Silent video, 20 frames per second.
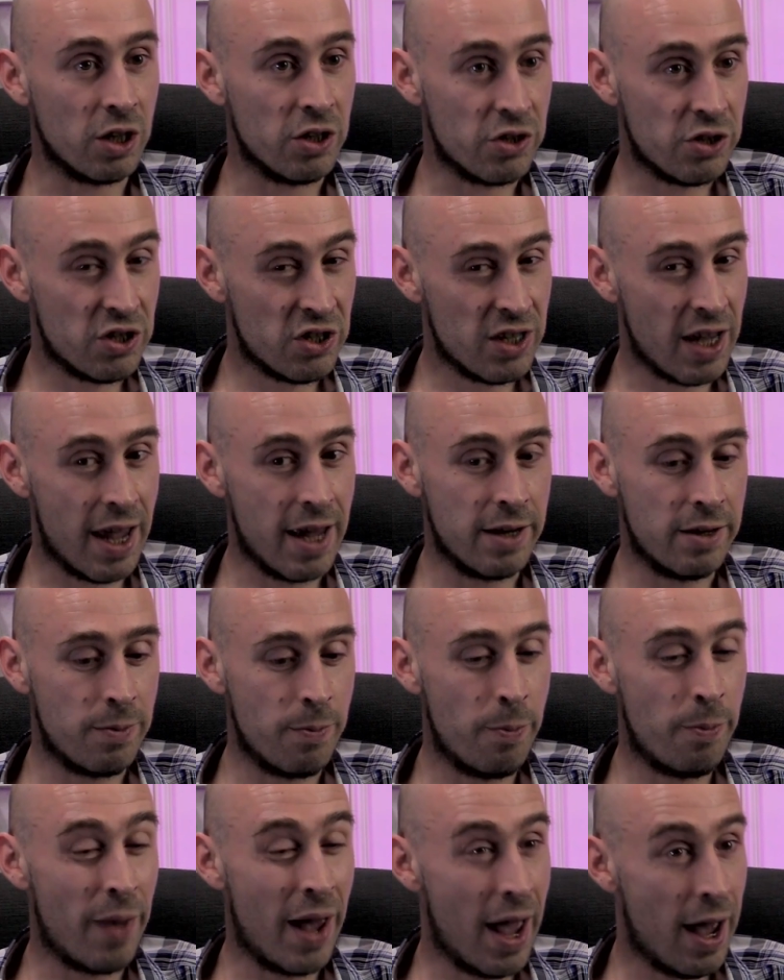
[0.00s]
I'd said
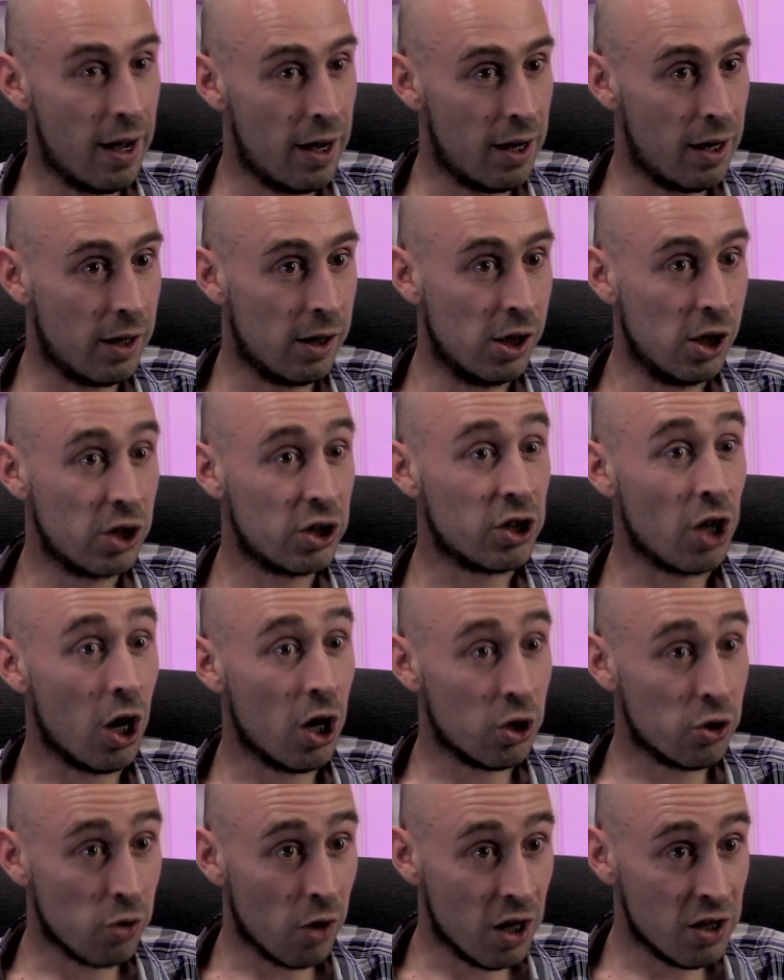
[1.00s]
better,
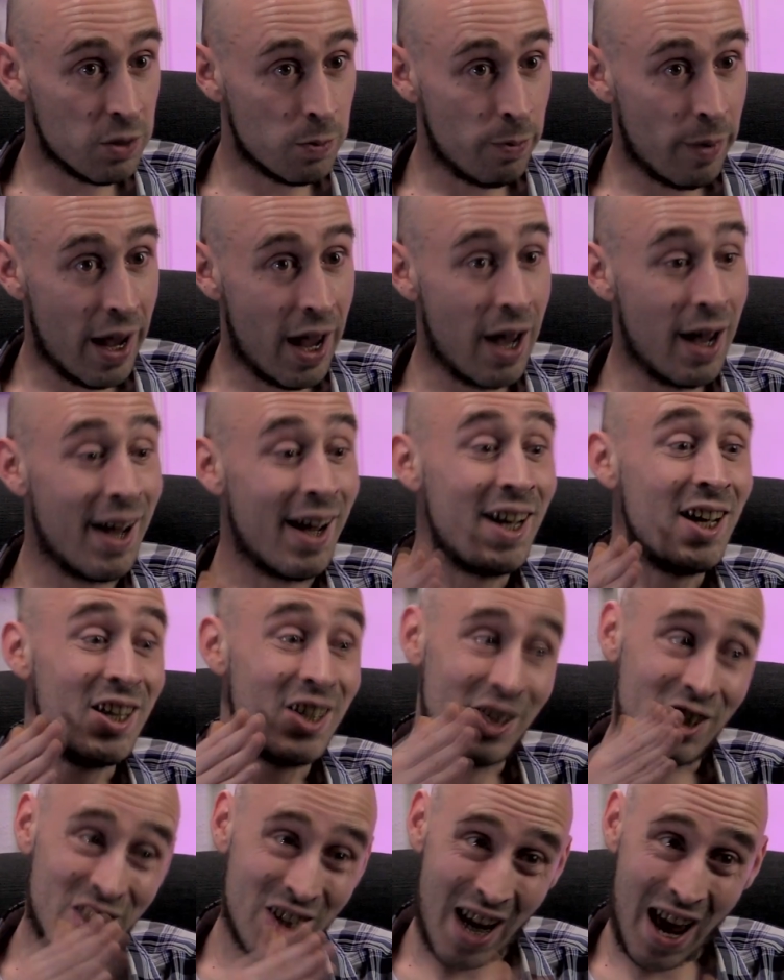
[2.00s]
got across better,
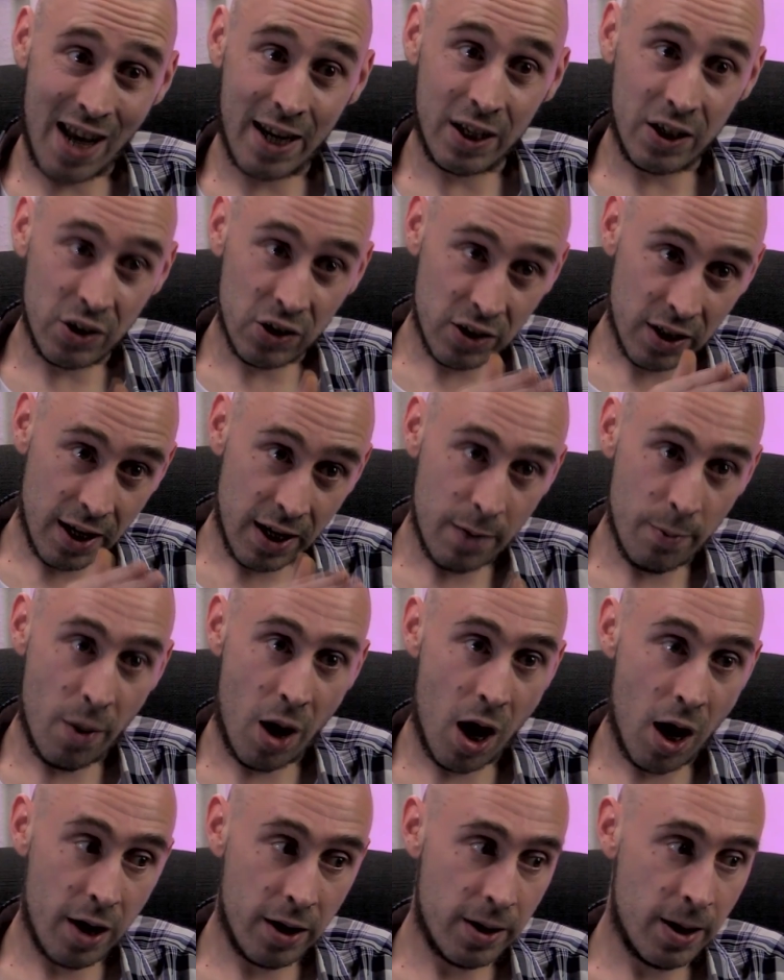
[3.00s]
challenged him
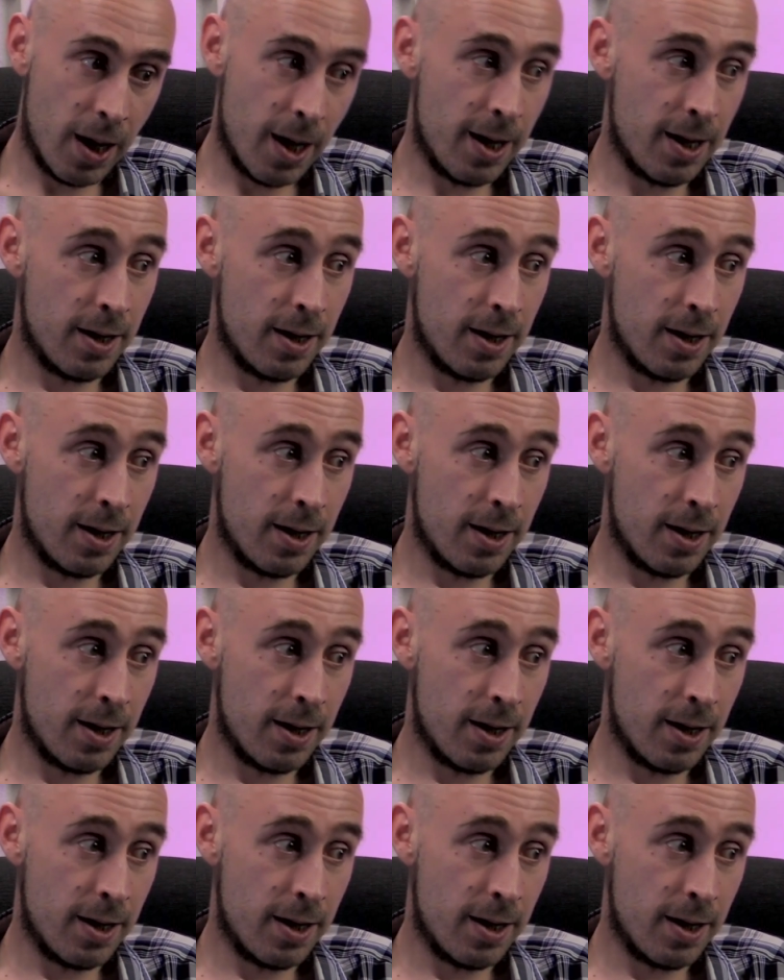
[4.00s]
on,